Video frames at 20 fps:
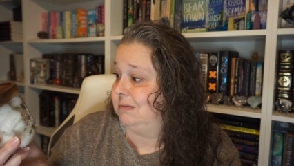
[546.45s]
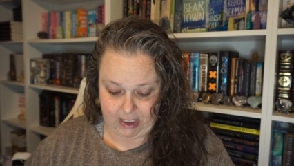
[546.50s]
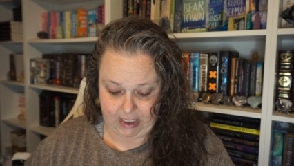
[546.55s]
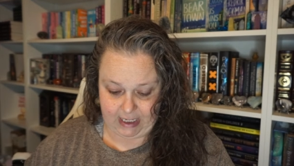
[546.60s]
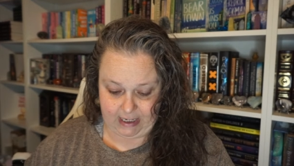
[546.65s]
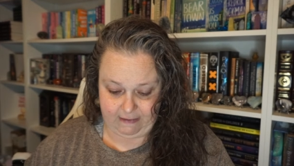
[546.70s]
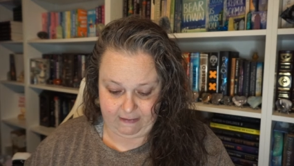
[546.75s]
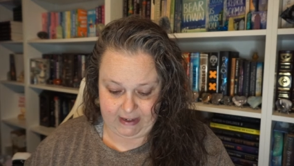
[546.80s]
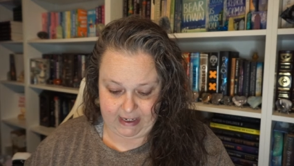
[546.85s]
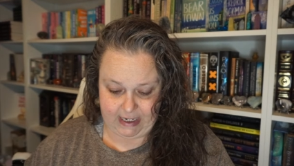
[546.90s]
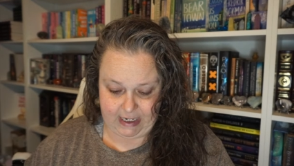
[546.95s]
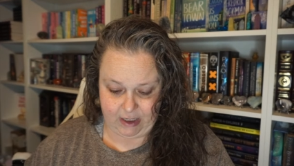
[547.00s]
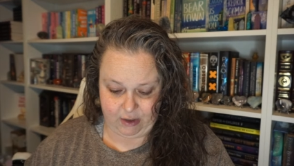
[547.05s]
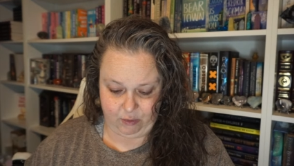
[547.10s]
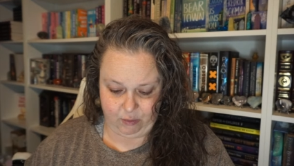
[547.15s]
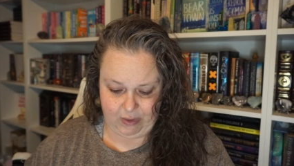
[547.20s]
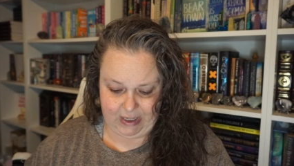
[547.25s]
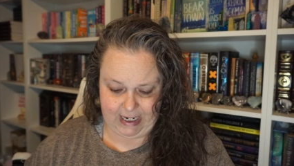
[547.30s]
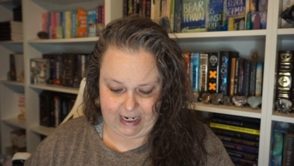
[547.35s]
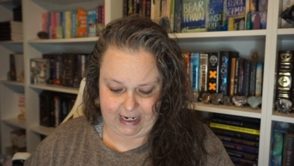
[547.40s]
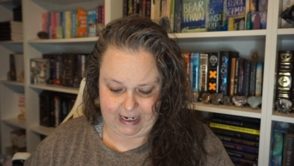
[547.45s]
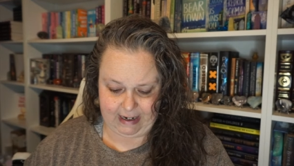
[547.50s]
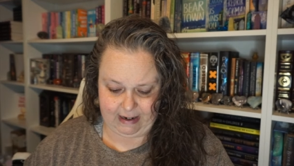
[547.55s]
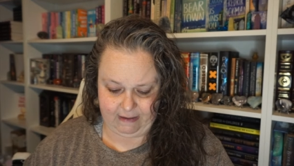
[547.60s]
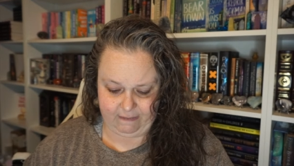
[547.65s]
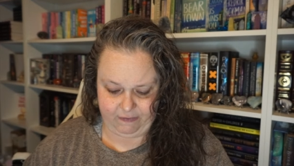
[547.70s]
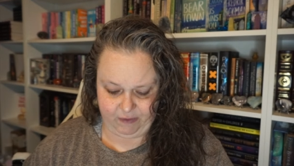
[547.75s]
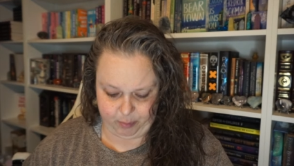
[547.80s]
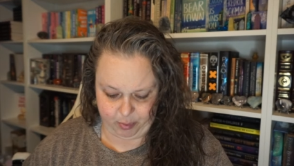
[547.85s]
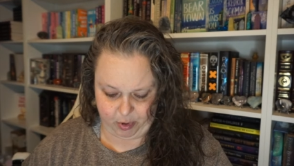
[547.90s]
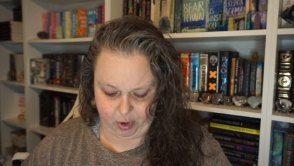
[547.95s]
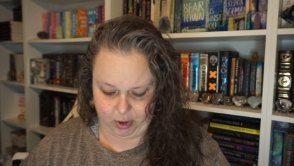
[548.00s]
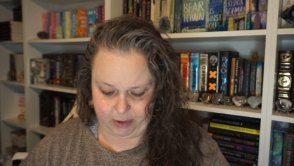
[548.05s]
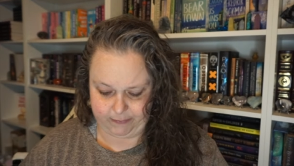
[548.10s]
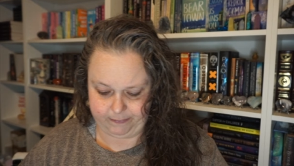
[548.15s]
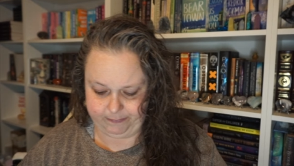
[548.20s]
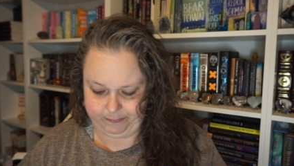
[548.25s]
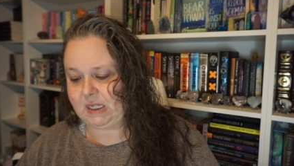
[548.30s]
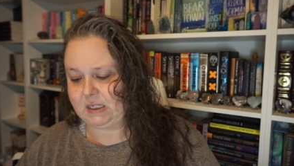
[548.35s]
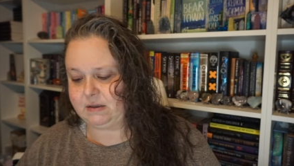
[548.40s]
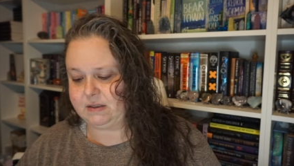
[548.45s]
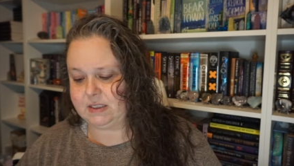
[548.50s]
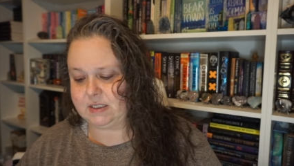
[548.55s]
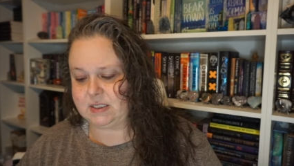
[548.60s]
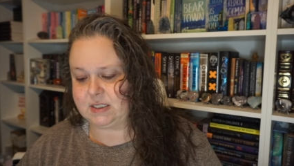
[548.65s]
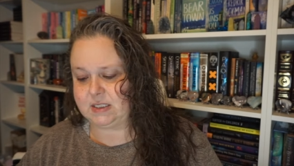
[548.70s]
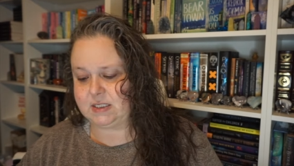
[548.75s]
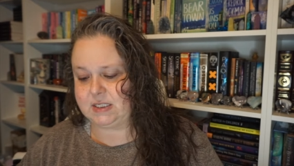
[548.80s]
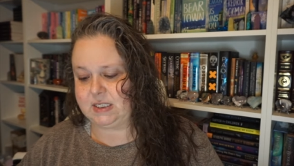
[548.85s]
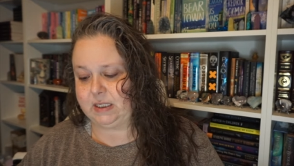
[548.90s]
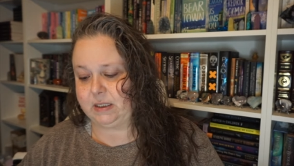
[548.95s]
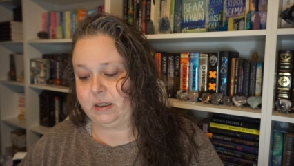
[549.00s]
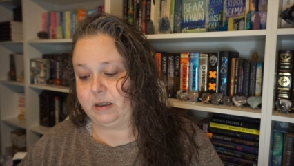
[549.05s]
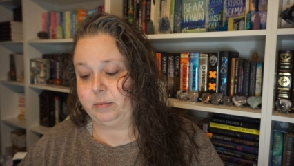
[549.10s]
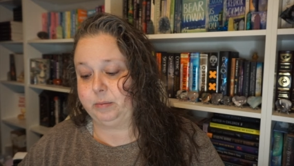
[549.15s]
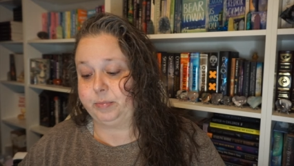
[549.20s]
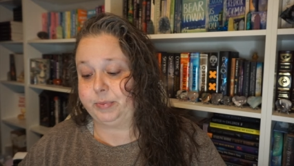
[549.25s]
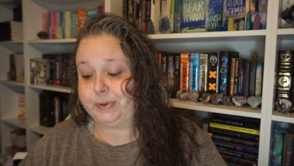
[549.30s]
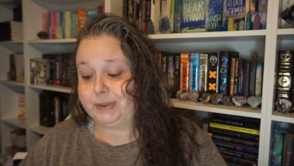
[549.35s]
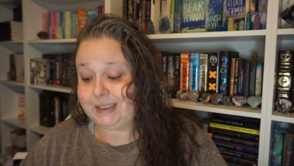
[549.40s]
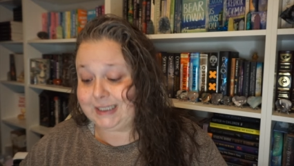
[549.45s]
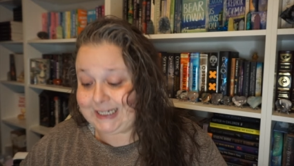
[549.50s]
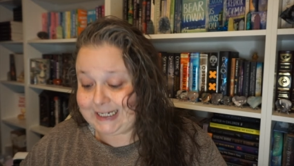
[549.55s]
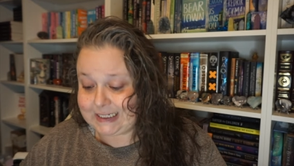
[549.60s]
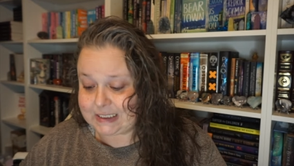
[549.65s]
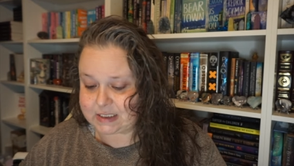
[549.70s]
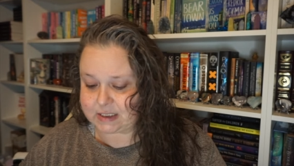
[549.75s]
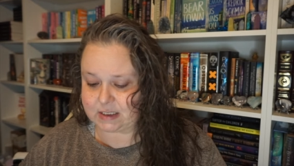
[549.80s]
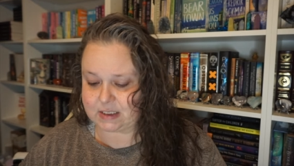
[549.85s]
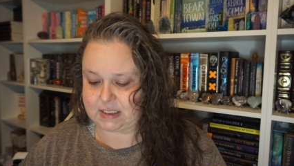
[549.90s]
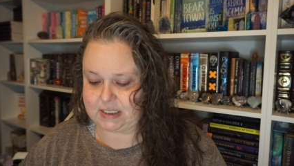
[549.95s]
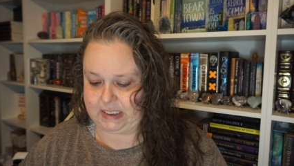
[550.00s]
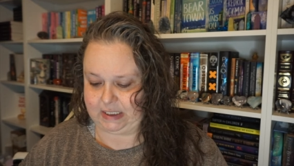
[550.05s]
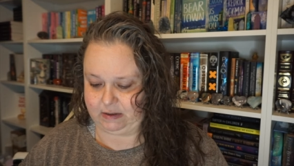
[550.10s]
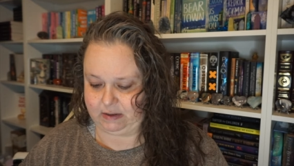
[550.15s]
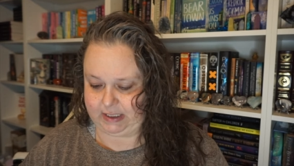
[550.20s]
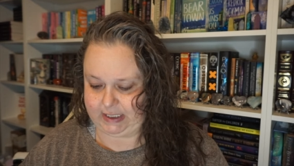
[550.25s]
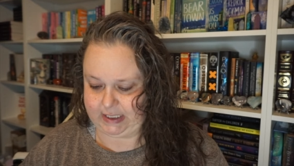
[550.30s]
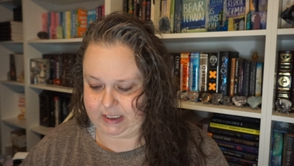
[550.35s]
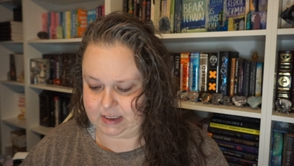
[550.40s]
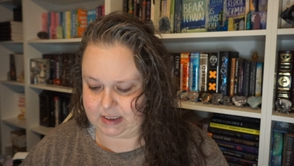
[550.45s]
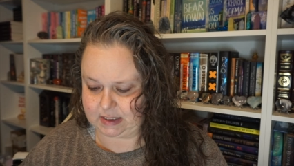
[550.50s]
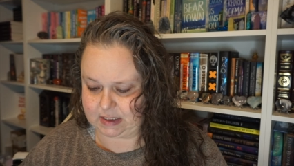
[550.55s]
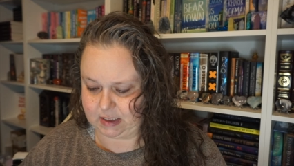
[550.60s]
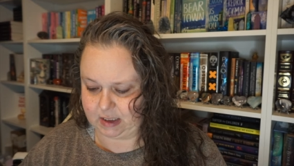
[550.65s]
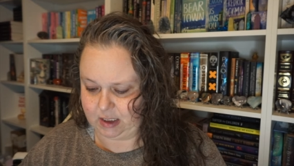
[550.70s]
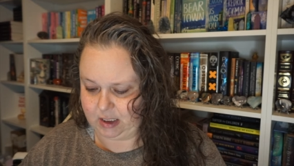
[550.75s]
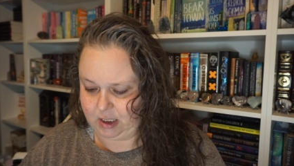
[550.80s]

And then we have the book. This is the complete series